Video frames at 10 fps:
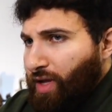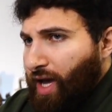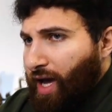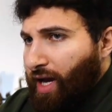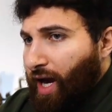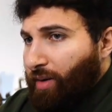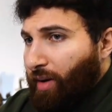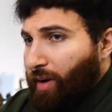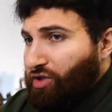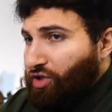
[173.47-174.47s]
And I'm
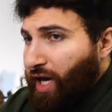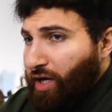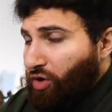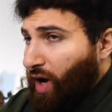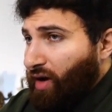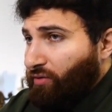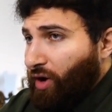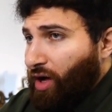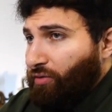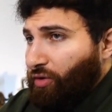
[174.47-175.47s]
not saying you're at
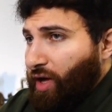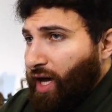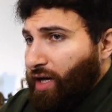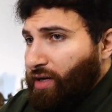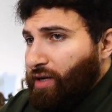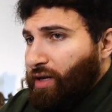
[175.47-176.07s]
fault for that.